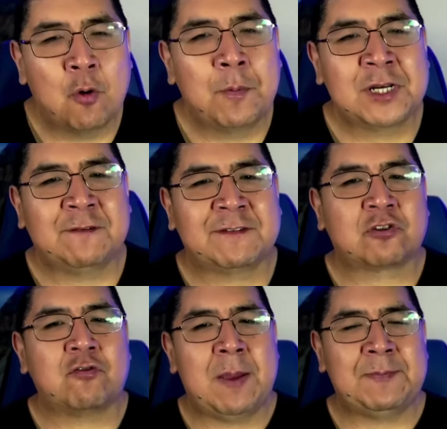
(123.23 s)
whole bunch of
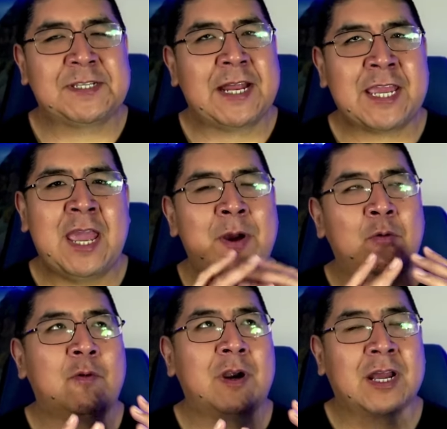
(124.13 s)
scripts that came out
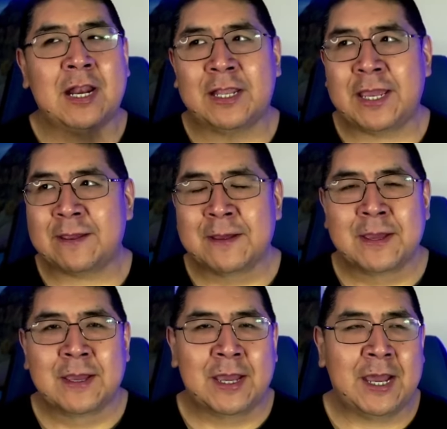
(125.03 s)
where kind of like,
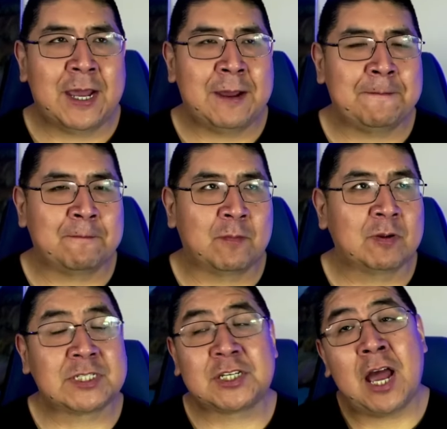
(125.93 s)
um, well,
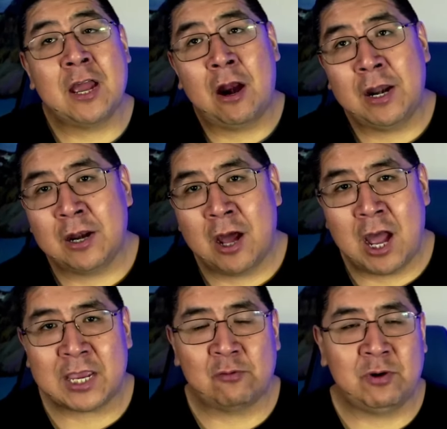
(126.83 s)
it's Die Hard in a
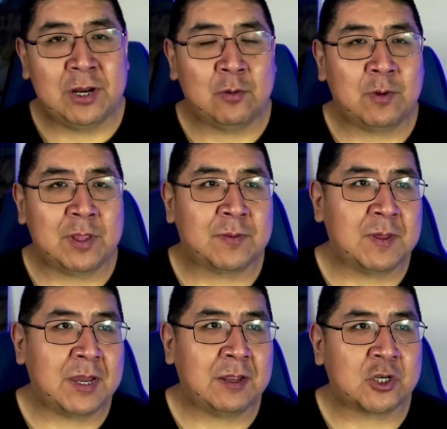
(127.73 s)
hockey arena with
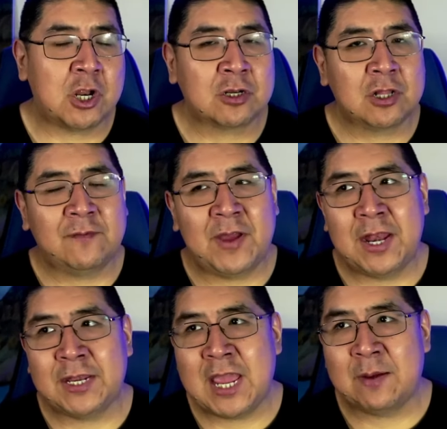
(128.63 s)
uh, Jean-Claude
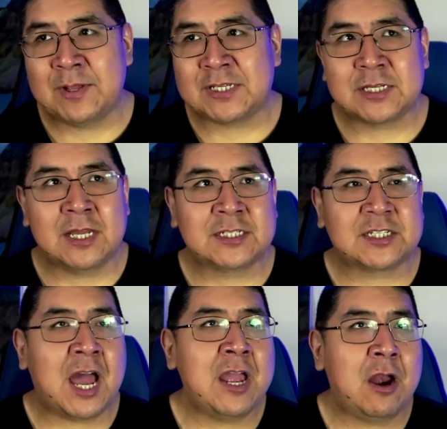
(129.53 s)
Van Damme. It's it's
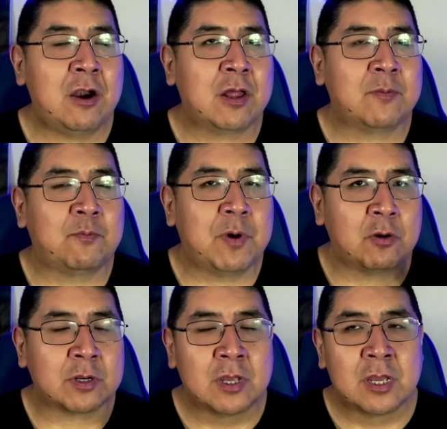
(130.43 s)
Die Hard on a
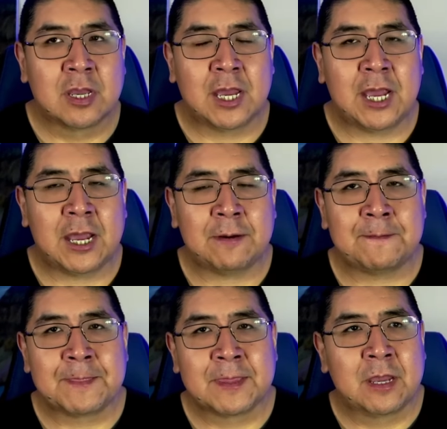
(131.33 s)
boat, uh,
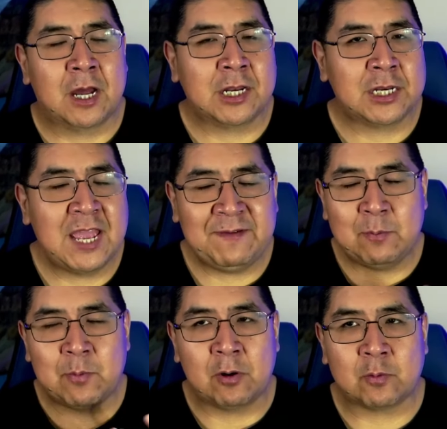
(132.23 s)
on a Navy
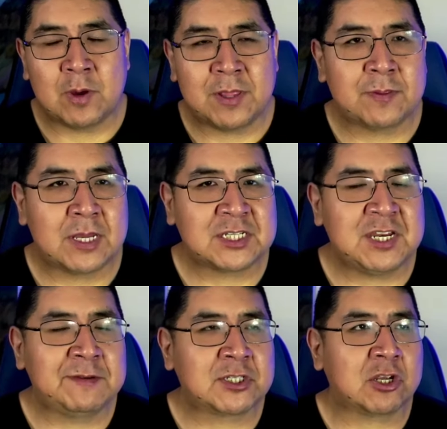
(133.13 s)
boat with uh,
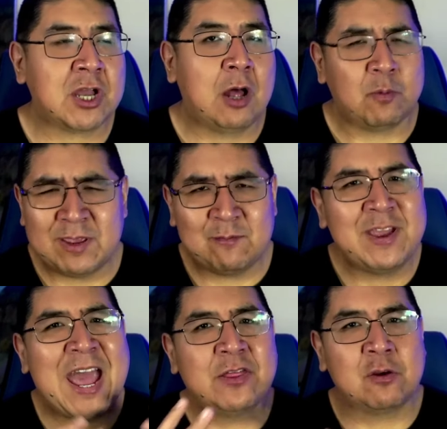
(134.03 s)
Steven Seagal. We we
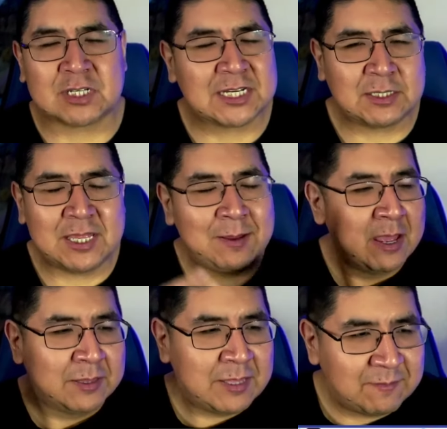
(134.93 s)
had those because the,
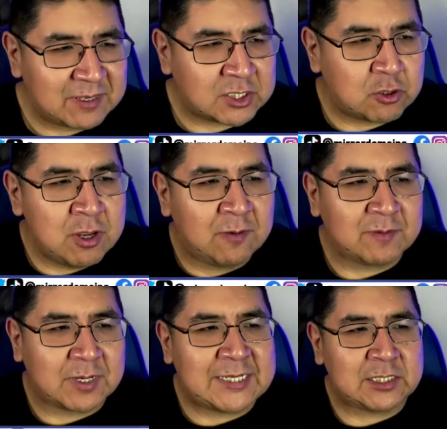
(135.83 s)
the the studio
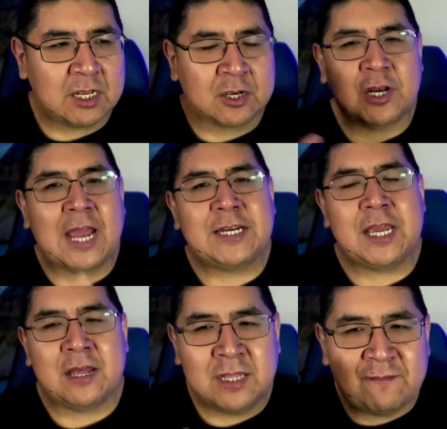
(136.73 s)
gets a good
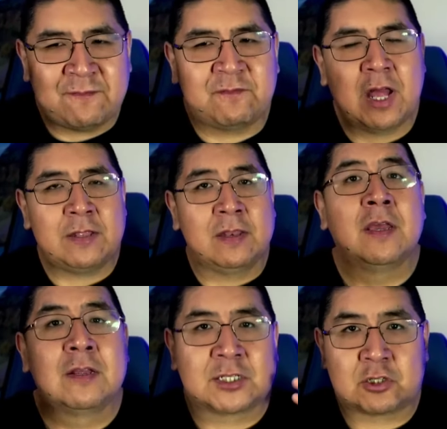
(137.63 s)
idea and they flood
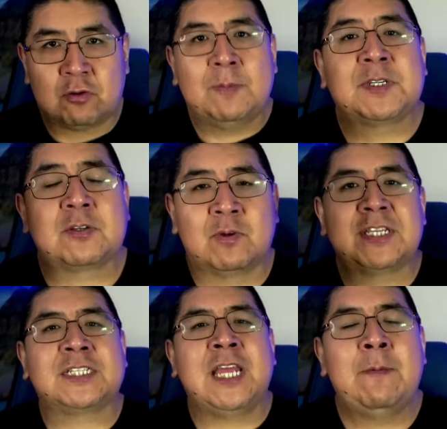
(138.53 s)
scripts with
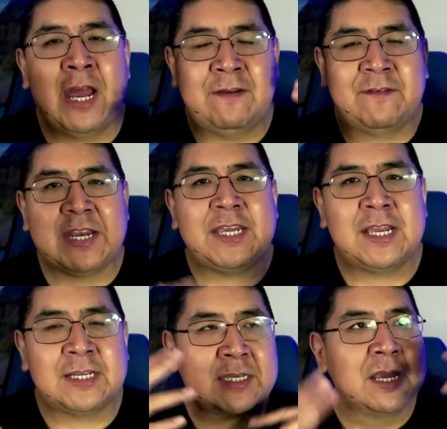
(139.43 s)
the same kind of
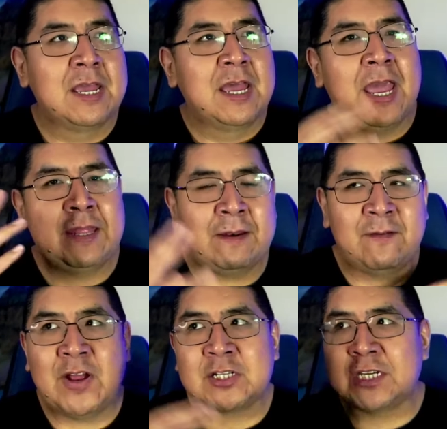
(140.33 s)
ideas, and then
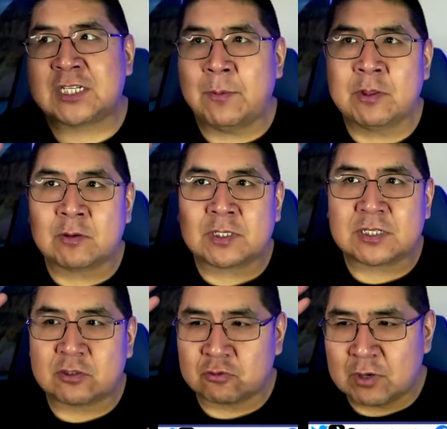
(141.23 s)
eventually some of those
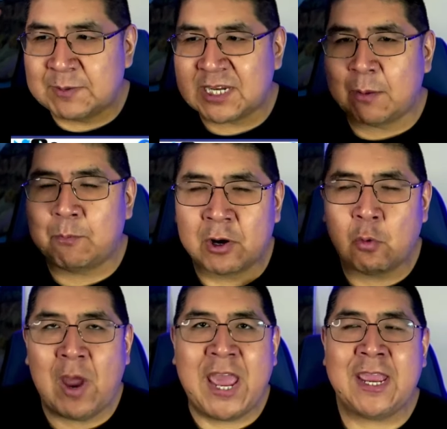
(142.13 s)
scripts get put
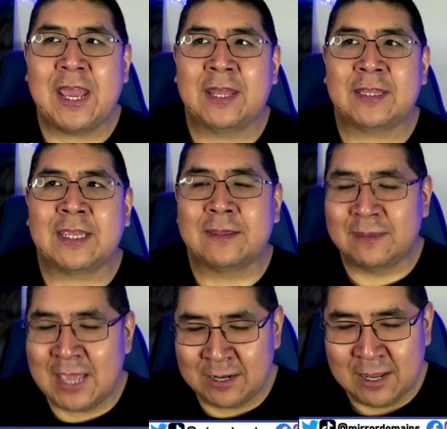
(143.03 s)
away and
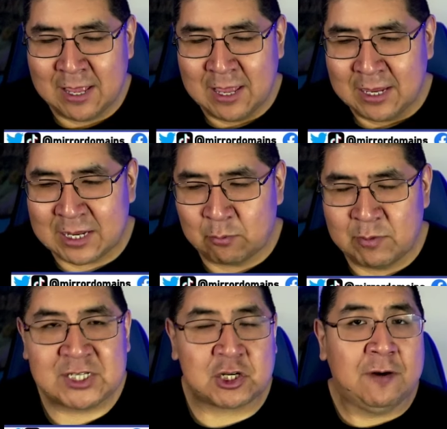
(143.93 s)
then get
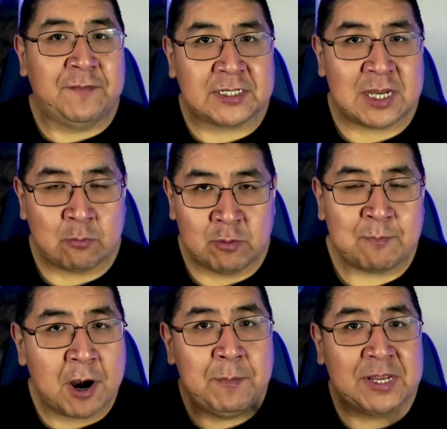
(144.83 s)
resurfaced and
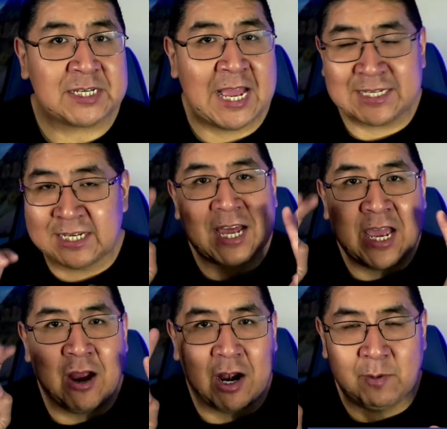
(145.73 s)
repurposed as a
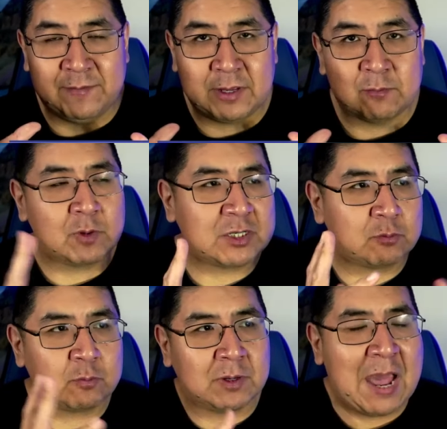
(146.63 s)
Die Hard movie, which
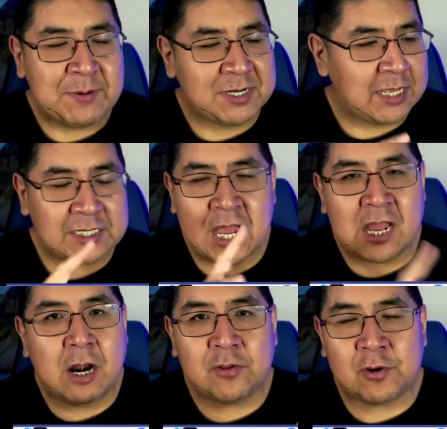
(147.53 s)
happened to like Die
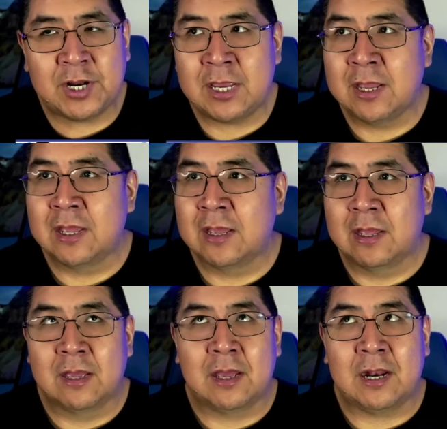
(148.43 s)
Hard three.
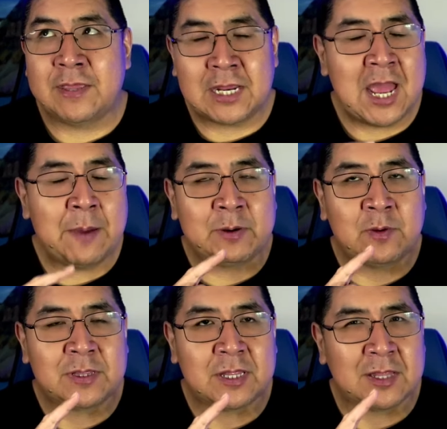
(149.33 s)
I think it happened
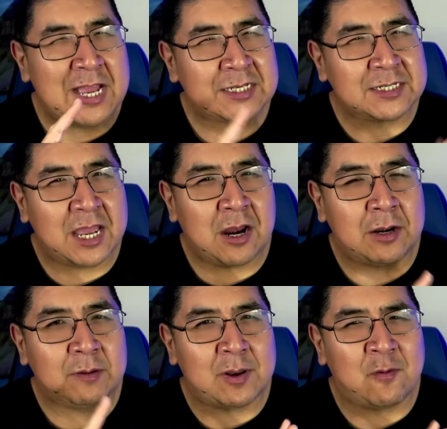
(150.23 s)
with the last Die
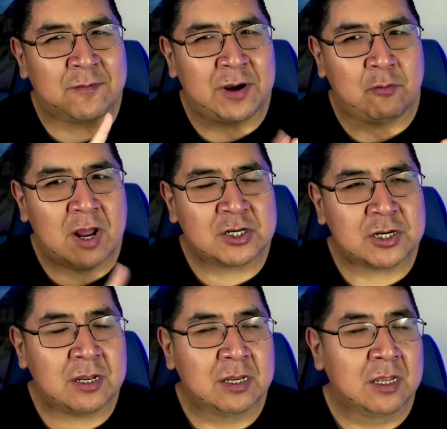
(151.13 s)
Hard over in
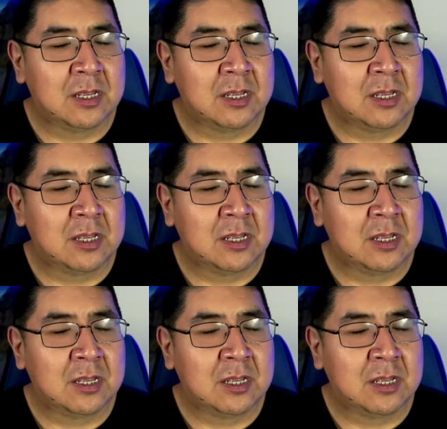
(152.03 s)
Russia.